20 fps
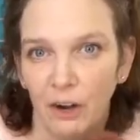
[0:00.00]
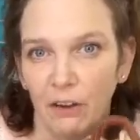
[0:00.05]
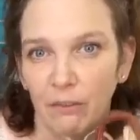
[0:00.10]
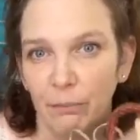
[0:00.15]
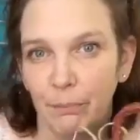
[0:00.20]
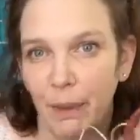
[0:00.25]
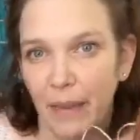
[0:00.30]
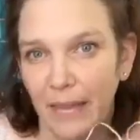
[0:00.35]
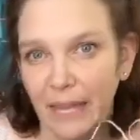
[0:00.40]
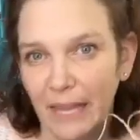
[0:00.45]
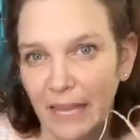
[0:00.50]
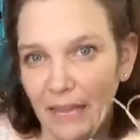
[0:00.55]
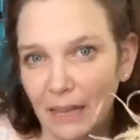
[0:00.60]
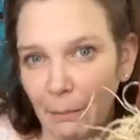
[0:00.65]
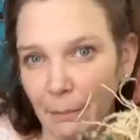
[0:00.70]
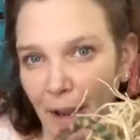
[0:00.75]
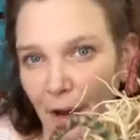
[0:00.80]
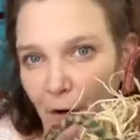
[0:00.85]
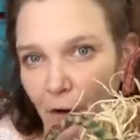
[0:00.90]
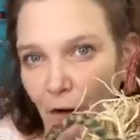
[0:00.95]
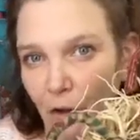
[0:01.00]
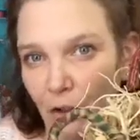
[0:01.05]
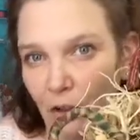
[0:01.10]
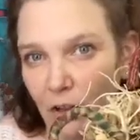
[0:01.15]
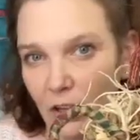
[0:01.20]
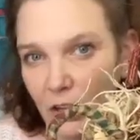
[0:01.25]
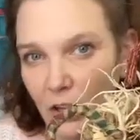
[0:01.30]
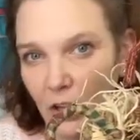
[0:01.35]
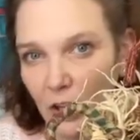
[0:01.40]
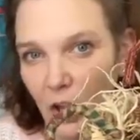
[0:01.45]
part of making the
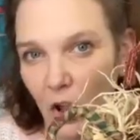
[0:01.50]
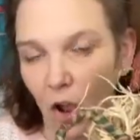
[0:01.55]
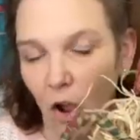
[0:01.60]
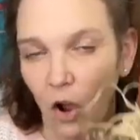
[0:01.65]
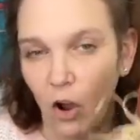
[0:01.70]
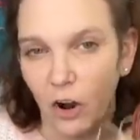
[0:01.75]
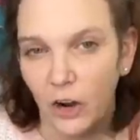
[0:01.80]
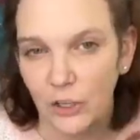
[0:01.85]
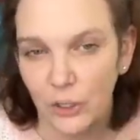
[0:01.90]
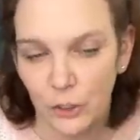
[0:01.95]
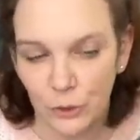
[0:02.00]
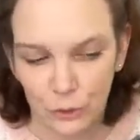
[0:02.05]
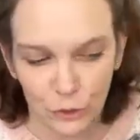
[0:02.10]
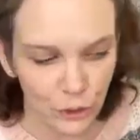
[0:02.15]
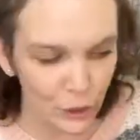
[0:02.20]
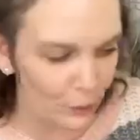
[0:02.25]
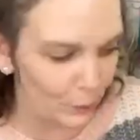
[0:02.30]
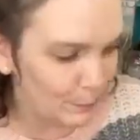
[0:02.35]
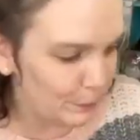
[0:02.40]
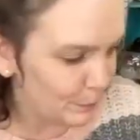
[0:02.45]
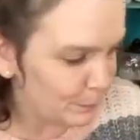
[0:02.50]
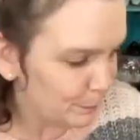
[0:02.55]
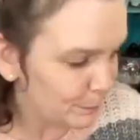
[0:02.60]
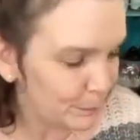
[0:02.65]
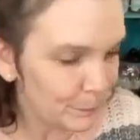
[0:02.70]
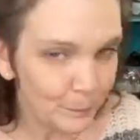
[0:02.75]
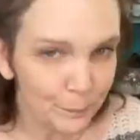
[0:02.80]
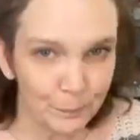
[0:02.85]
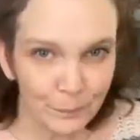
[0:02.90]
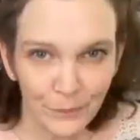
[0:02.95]
barrel on YouTube.
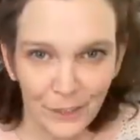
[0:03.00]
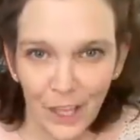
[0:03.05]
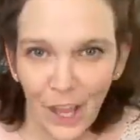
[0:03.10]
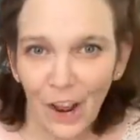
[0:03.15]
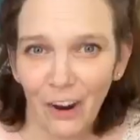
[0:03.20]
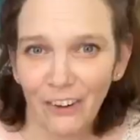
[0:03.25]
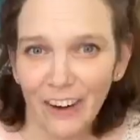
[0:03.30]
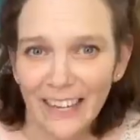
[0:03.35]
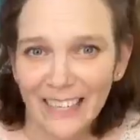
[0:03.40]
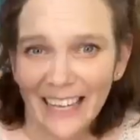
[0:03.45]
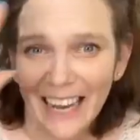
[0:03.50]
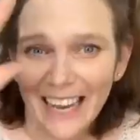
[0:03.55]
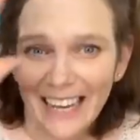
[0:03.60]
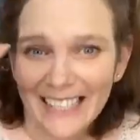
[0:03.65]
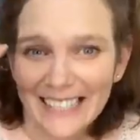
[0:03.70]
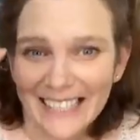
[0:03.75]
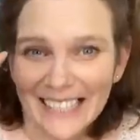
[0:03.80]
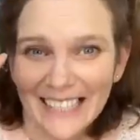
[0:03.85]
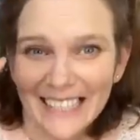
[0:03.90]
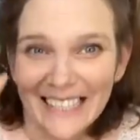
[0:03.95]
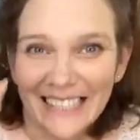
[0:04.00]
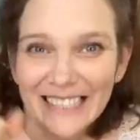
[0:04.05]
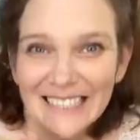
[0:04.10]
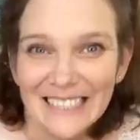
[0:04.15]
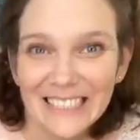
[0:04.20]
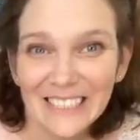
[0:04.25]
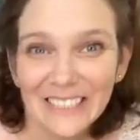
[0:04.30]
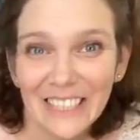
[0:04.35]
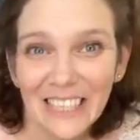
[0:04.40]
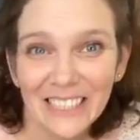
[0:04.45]
All right, guys,
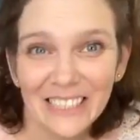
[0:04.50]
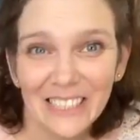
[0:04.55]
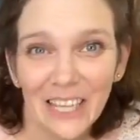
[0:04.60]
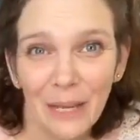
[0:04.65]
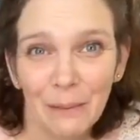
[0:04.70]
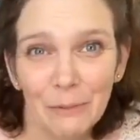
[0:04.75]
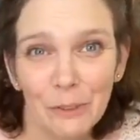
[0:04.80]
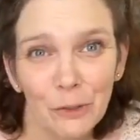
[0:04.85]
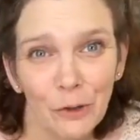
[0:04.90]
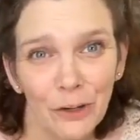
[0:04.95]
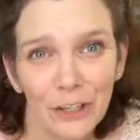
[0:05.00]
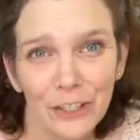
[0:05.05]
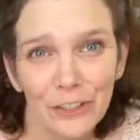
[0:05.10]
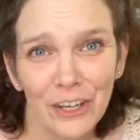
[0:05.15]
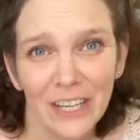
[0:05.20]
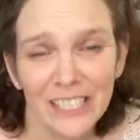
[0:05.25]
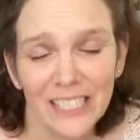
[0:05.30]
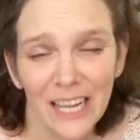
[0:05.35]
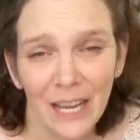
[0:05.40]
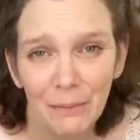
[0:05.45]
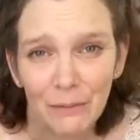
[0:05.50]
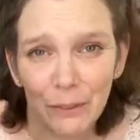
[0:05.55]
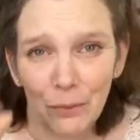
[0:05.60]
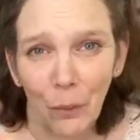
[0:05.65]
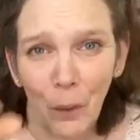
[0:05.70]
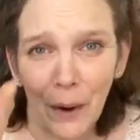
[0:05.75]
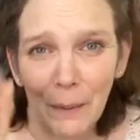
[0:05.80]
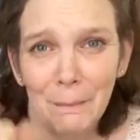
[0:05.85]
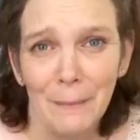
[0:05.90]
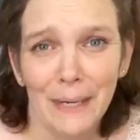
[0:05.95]
till next time. Sorry, Tracy, I
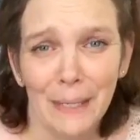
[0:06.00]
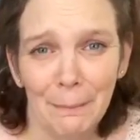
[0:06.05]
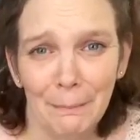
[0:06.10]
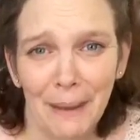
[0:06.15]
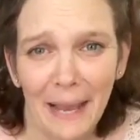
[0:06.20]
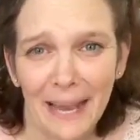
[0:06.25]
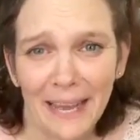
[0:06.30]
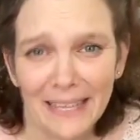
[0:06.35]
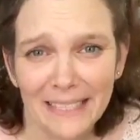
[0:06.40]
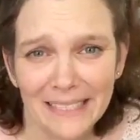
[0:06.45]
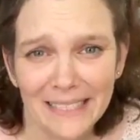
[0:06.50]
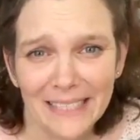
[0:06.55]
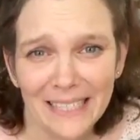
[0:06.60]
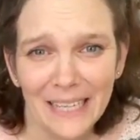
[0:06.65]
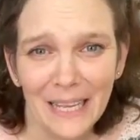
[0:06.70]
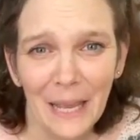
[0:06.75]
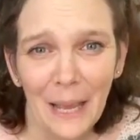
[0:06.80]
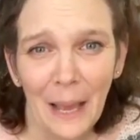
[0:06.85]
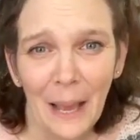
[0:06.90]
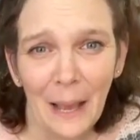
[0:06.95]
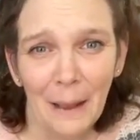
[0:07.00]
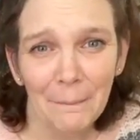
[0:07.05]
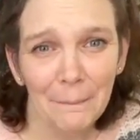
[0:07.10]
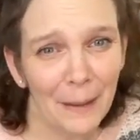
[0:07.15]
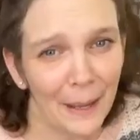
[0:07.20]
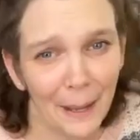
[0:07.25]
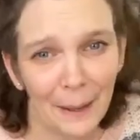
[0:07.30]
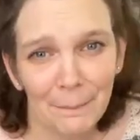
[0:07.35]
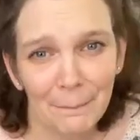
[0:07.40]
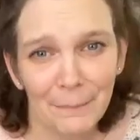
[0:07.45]
was 1 minute past.
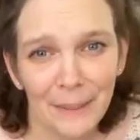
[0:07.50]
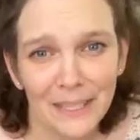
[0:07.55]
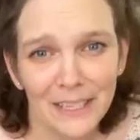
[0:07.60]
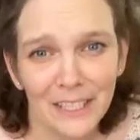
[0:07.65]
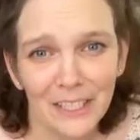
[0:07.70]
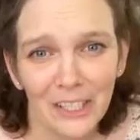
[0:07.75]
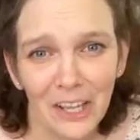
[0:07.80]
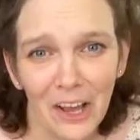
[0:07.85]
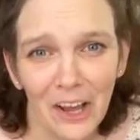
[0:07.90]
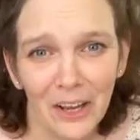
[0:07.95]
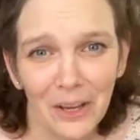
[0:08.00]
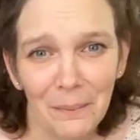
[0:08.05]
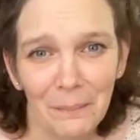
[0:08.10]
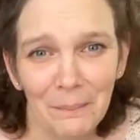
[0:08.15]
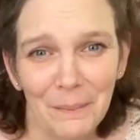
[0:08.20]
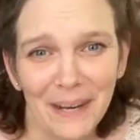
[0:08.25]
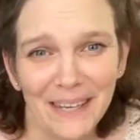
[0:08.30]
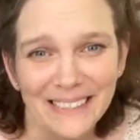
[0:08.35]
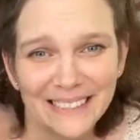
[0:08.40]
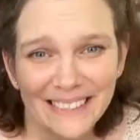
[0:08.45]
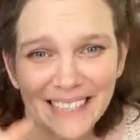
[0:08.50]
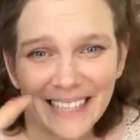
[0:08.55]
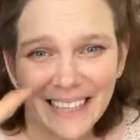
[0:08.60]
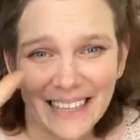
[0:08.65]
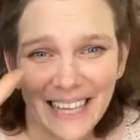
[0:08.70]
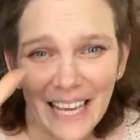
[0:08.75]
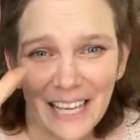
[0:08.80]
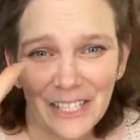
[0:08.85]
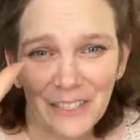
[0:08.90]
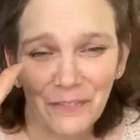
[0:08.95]
Beat the clock, but
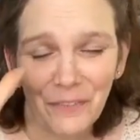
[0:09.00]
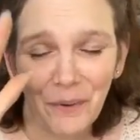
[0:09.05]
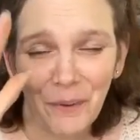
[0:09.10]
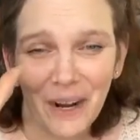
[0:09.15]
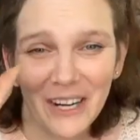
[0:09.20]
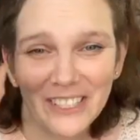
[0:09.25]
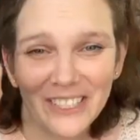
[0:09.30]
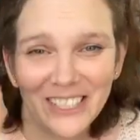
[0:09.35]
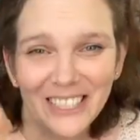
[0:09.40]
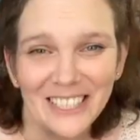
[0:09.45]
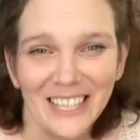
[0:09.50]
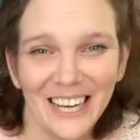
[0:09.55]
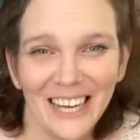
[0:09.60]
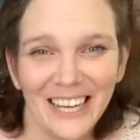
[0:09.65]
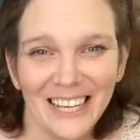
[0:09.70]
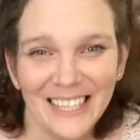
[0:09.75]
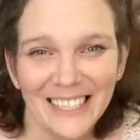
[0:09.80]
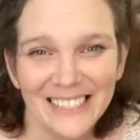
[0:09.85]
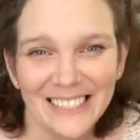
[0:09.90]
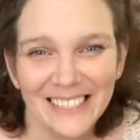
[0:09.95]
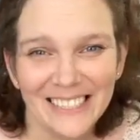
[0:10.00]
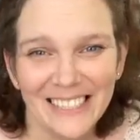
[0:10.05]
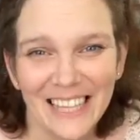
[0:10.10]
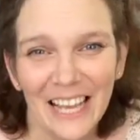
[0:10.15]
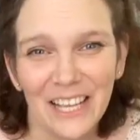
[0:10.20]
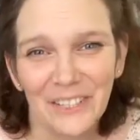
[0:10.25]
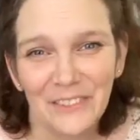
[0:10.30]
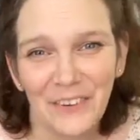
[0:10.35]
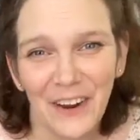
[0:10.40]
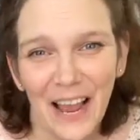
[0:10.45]
thanks for watching,
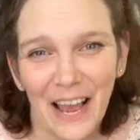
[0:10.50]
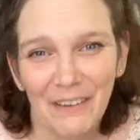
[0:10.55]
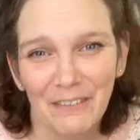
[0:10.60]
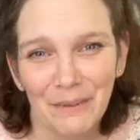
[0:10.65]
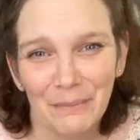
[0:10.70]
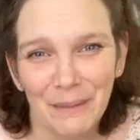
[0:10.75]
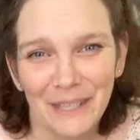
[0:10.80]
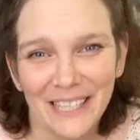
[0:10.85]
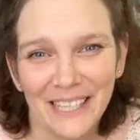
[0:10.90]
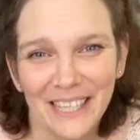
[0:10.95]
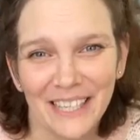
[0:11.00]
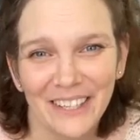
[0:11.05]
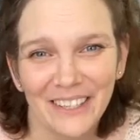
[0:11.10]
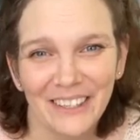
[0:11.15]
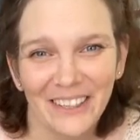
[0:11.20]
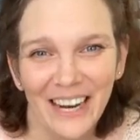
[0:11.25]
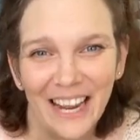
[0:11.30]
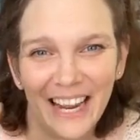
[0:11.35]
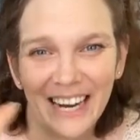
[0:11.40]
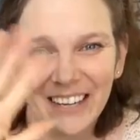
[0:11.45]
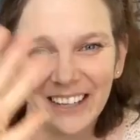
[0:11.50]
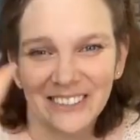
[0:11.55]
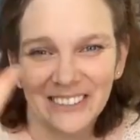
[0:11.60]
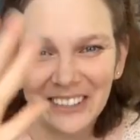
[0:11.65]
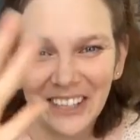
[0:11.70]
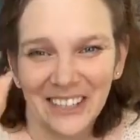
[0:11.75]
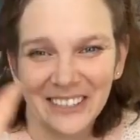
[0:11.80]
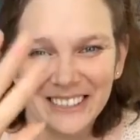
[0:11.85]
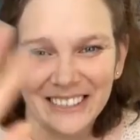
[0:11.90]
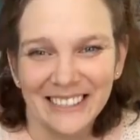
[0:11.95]
guys. Thanks for having me here, and
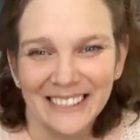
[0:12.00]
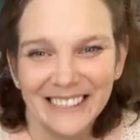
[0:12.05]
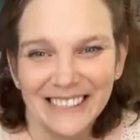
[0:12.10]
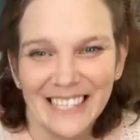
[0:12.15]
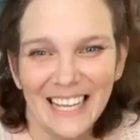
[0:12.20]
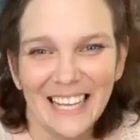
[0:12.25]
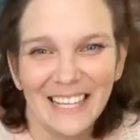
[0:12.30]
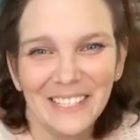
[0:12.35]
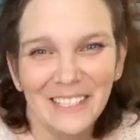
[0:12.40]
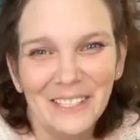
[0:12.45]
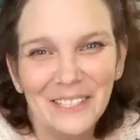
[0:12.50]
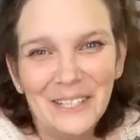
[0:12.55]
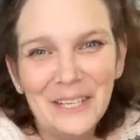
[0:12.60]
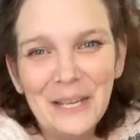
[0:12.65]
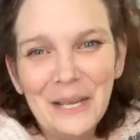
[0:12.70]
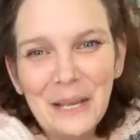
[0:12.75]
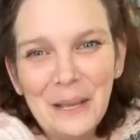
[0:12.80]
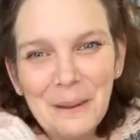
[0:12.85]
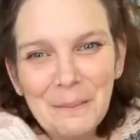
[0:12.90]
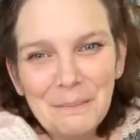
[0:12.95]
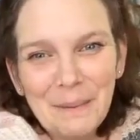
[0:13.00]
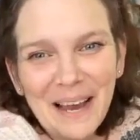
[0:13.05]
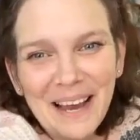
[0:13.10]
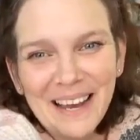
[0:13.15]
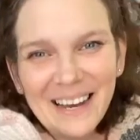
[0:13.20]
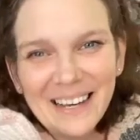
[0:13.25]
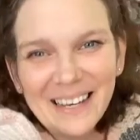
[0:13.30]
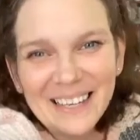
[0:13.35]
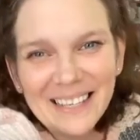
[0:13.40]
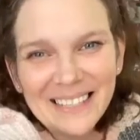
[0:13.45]
I'll talk to you later.
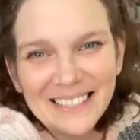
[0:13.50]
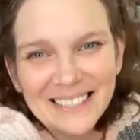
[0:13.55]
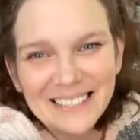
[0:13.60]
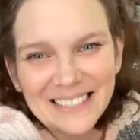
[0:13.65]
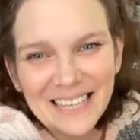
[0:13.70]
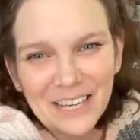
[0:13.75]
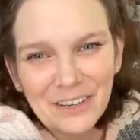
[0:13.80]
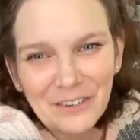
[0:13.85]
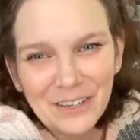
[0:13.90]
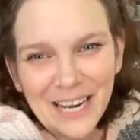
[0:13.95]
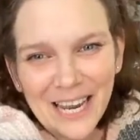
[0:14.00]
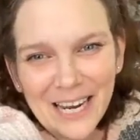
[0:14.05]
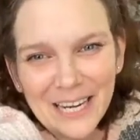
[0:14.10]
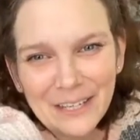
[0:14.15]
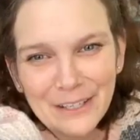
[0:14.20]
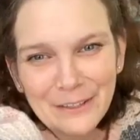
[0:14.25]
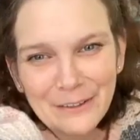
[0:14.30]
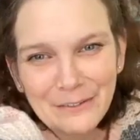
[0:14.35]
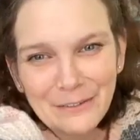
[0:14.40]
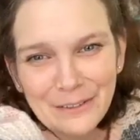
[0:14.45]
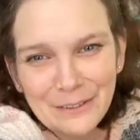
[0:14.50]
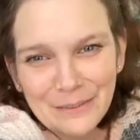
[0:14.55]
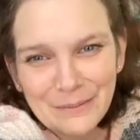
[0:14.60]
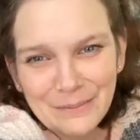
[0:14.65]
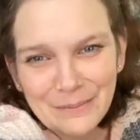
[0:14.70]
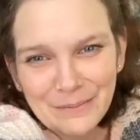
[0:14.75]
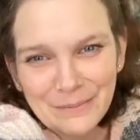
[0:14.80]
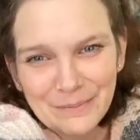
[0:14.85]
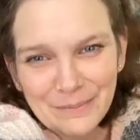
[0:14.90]
Bye. Stay creative.